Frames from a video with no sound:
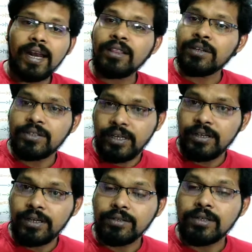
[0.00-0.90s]
another
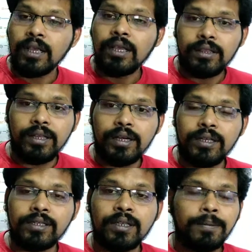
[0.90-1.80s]
sentence, that
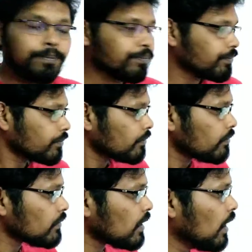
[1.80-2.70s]
is
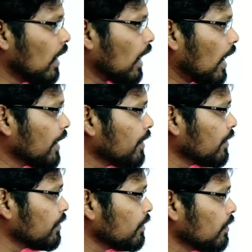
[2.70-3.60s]

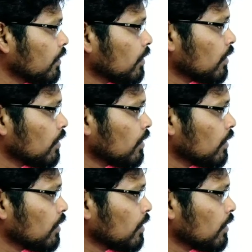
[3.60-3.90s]
I